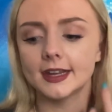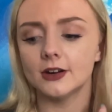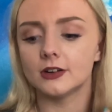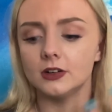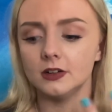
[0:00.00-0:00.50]

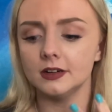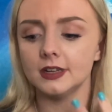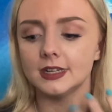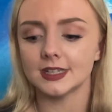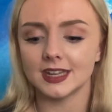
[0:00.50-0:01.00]
or
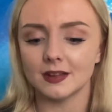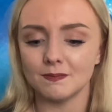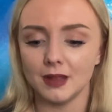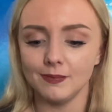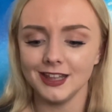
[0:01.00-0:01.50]
there's like
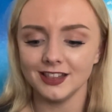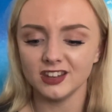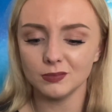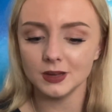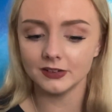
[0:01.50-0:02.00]
maybe a little
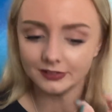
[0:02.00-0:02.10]
bit,